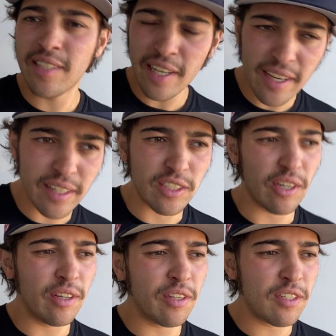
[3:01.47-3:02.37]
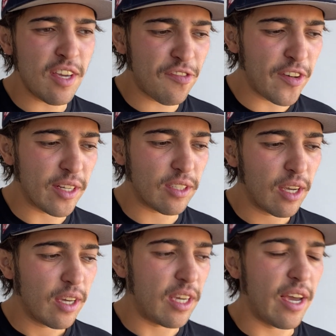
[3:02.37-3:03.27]
Diggs on the defense.
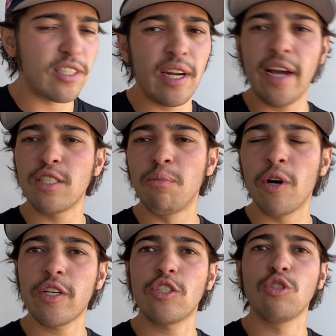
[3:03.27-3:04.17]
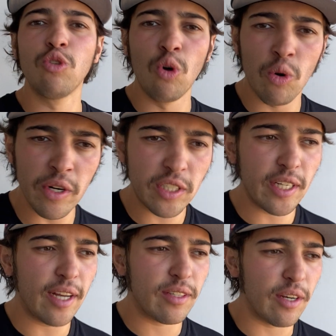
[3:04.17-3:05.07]
He hasn't had DeMarcus Lawrence
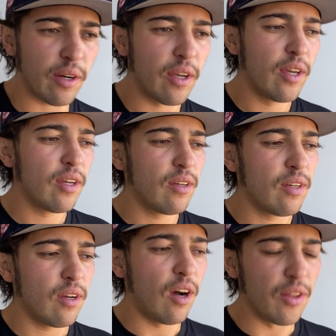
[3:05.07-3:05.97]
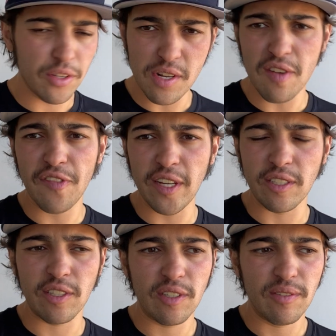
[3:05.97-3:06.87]
out there on the
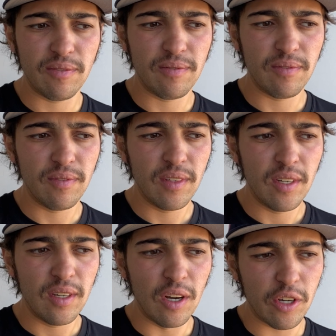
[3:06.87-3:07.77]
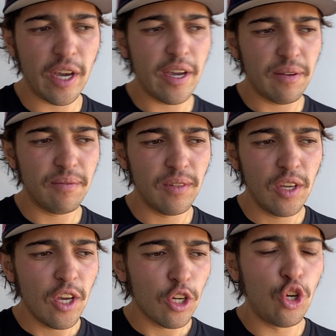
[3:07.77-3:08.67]
defense. Okay.
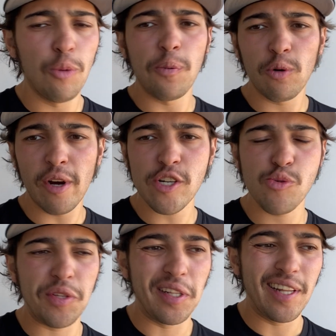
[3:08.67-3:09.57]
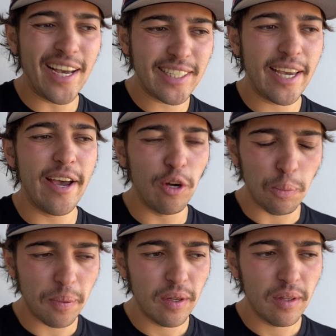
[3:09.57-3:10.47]
Cooper Rush with less help